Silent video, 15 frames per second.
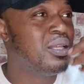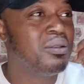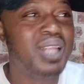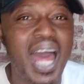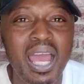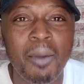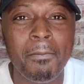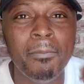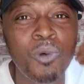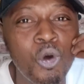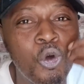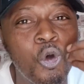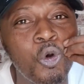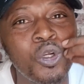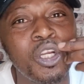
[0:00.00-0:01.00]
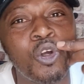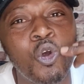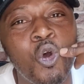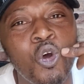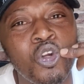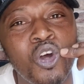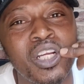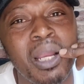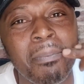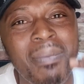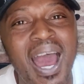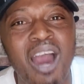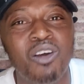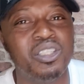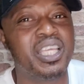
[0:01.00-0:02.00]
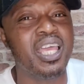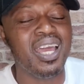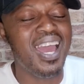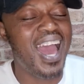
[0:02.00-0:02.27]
Like muku in the corner of the mouth.